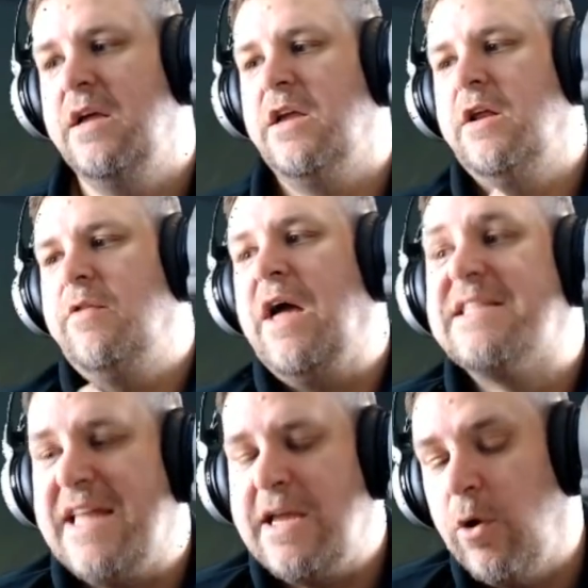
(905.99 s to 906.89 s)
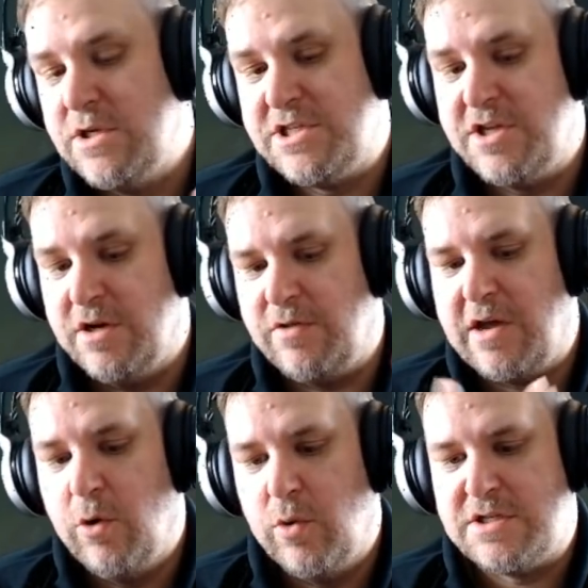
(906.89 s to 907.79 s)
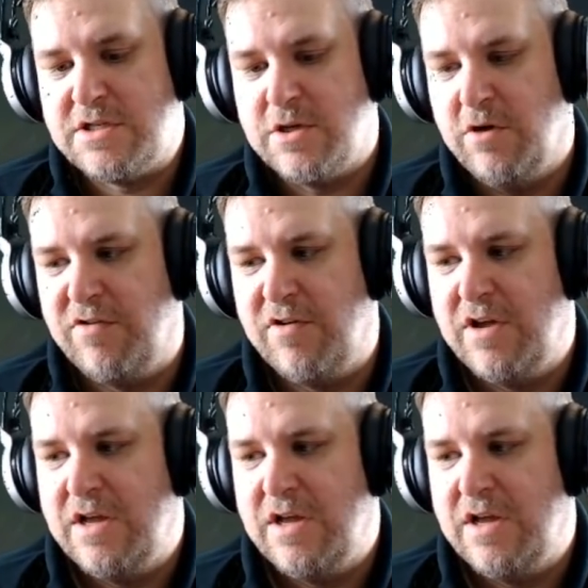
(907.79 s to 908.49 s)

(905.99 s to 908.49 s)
You know, as they always do. They always sort of